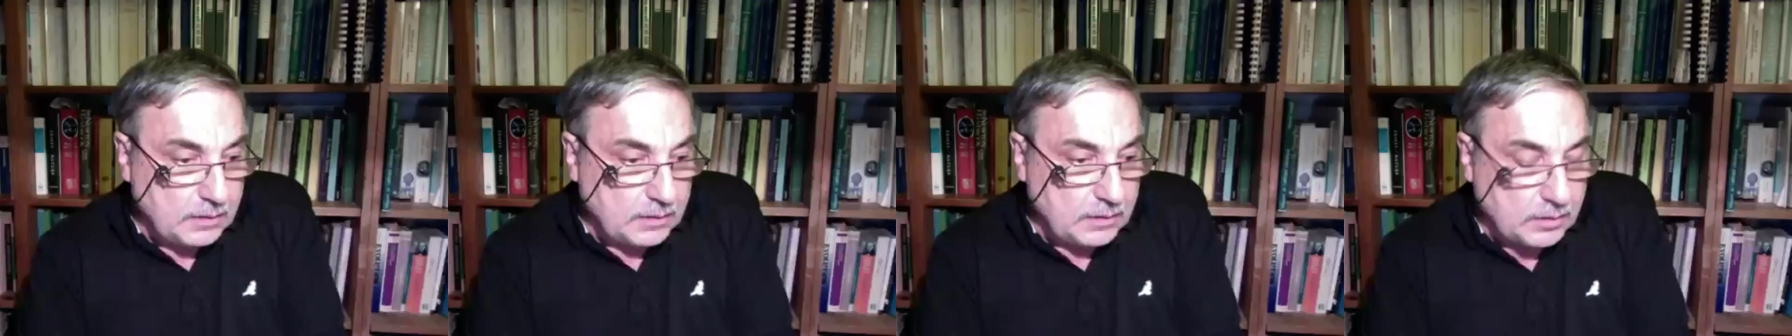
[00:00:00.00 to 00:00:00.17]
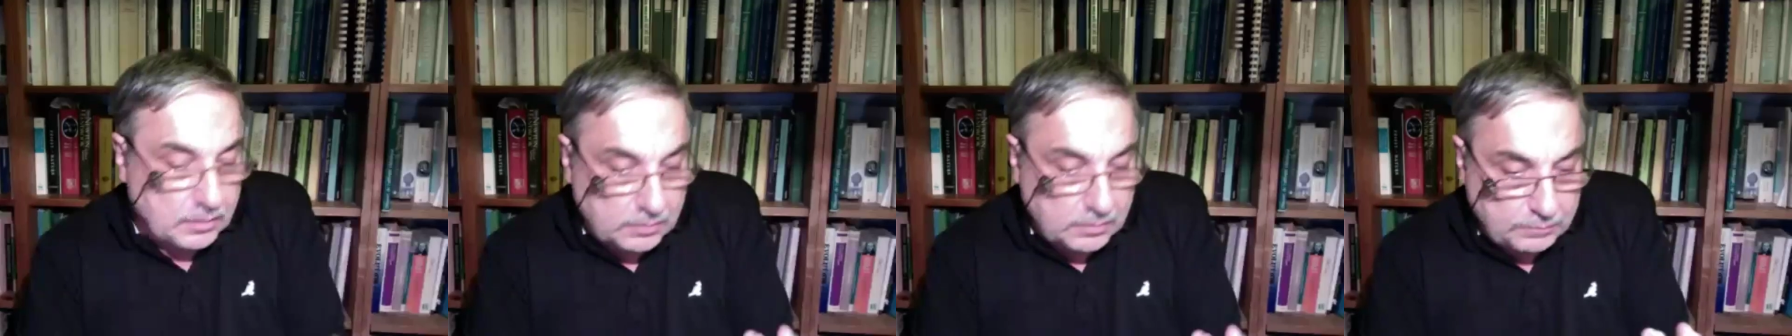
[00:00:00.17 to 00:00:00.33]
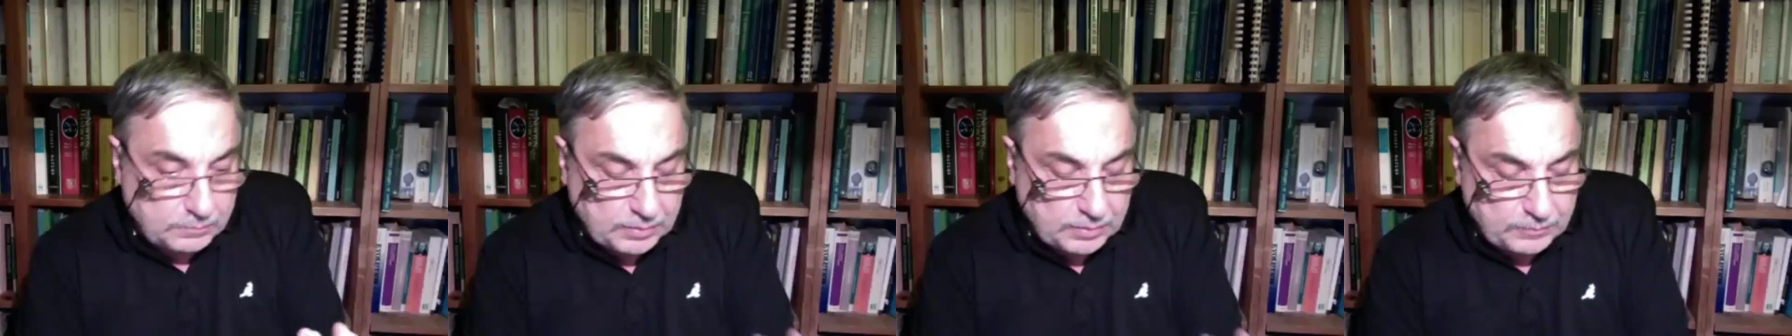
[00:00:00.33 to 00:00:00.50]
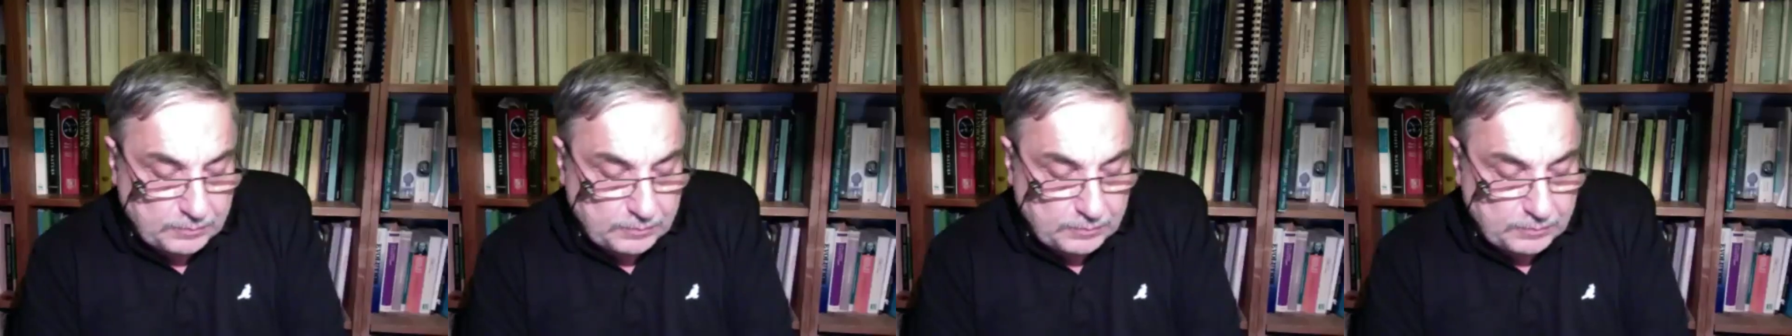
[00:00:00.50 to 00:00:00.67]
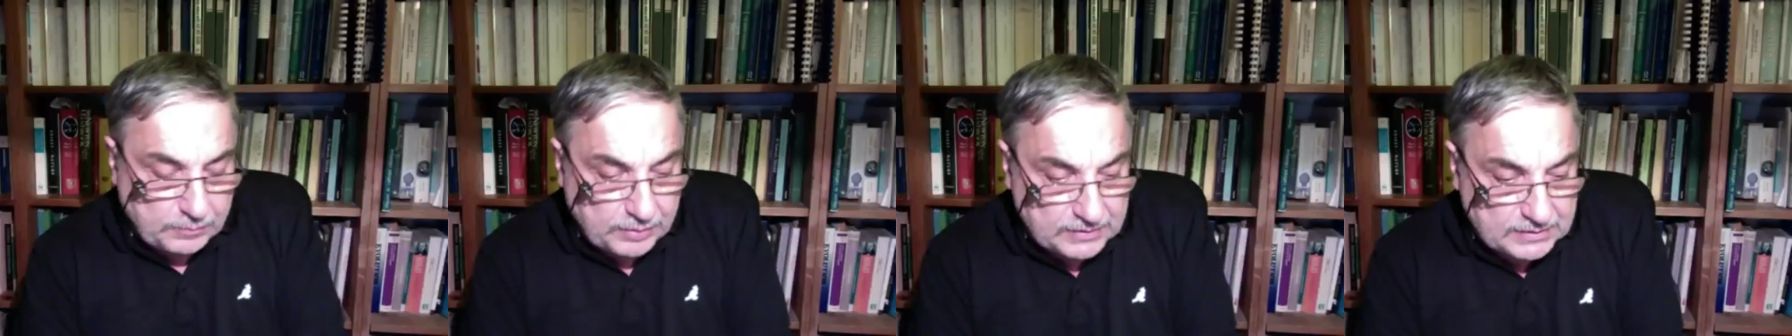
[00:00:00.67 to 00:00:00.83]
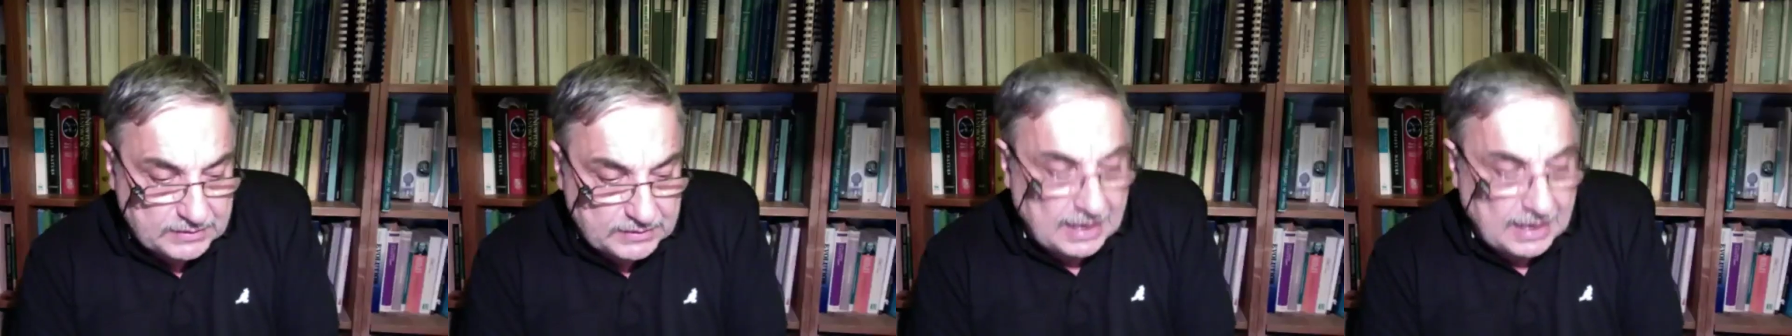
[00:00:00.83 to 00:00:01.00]

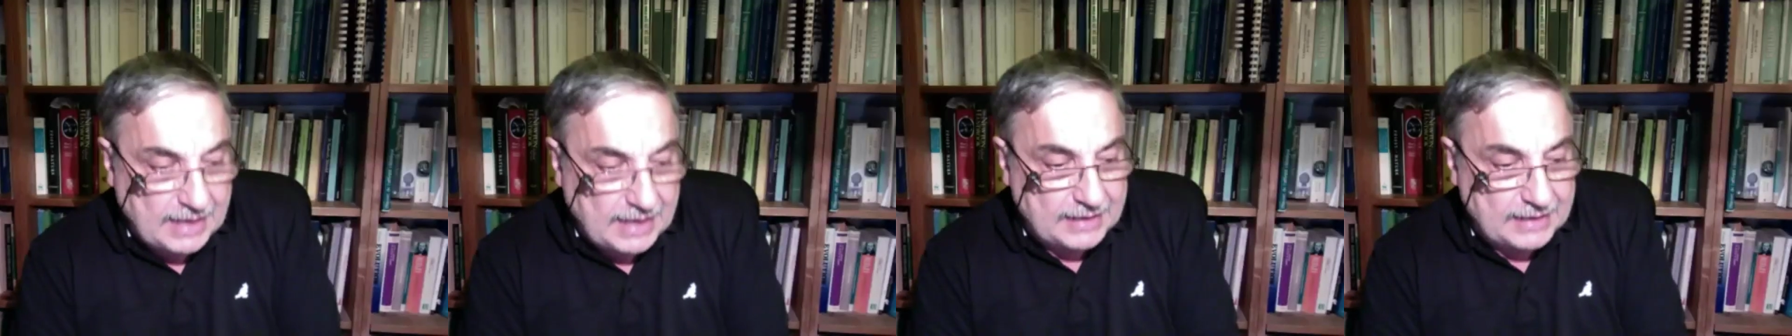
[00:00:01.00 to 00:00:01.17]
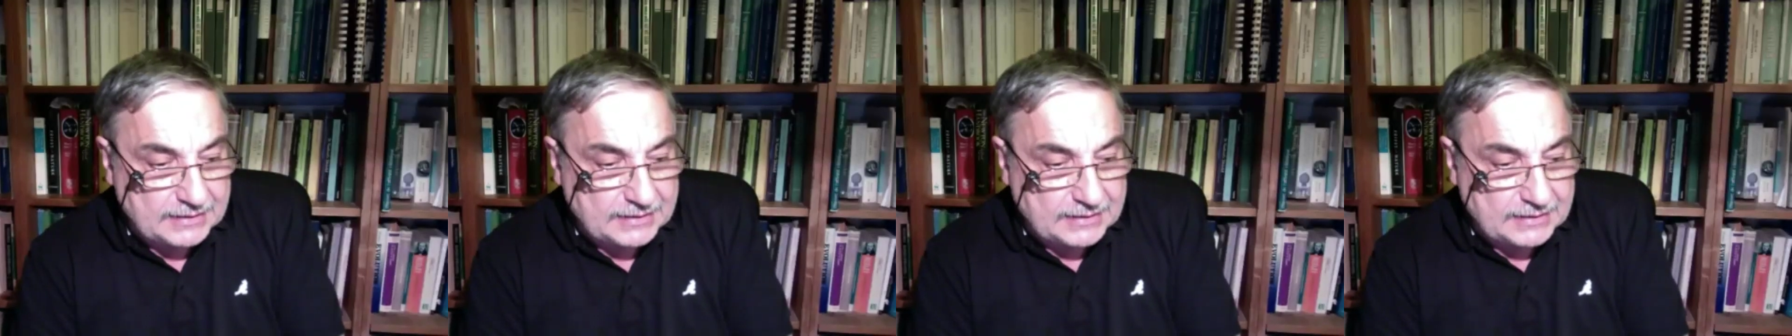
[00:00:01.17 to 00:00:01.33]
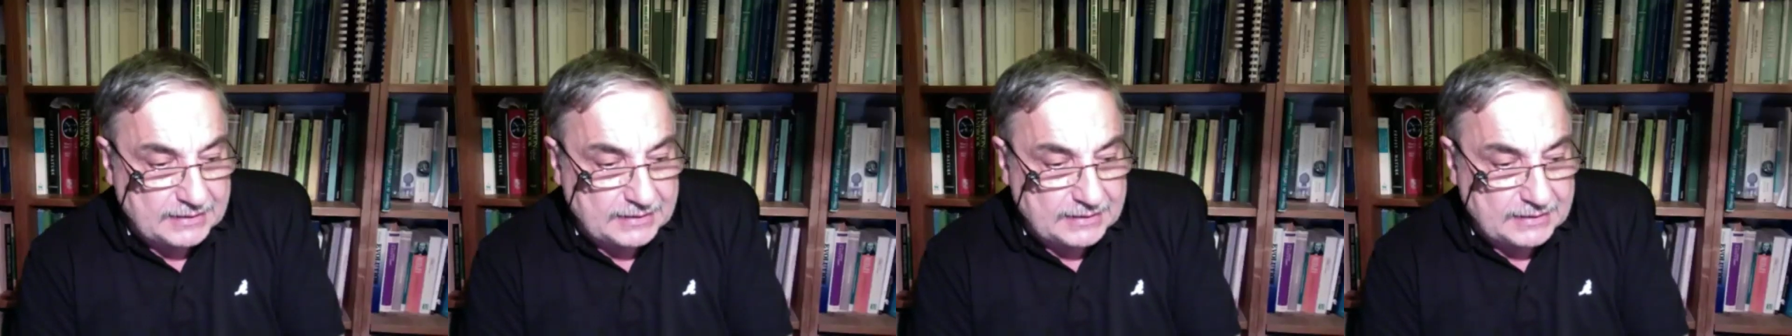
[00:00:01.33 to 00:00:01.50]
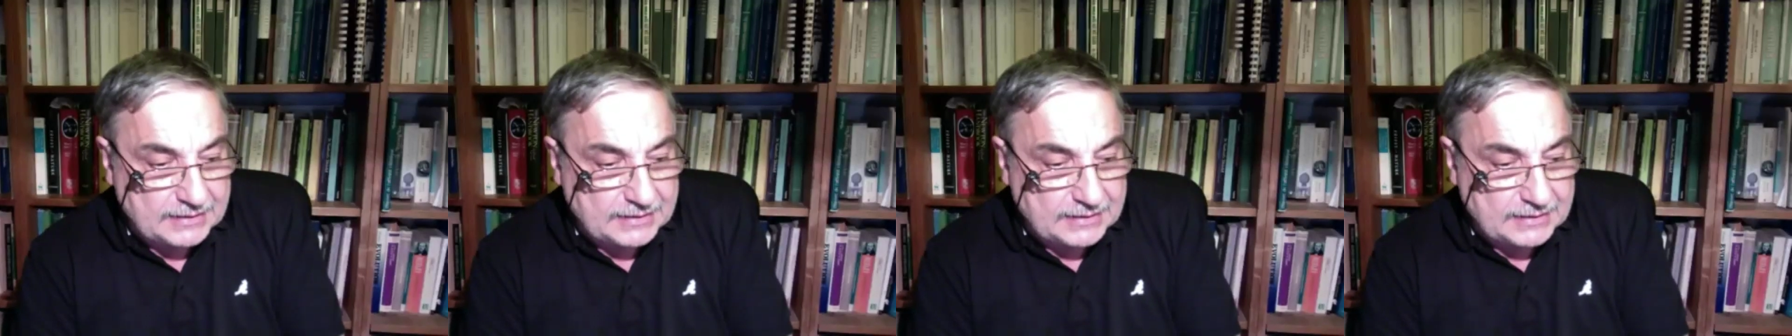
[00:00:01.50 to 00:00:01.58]
precise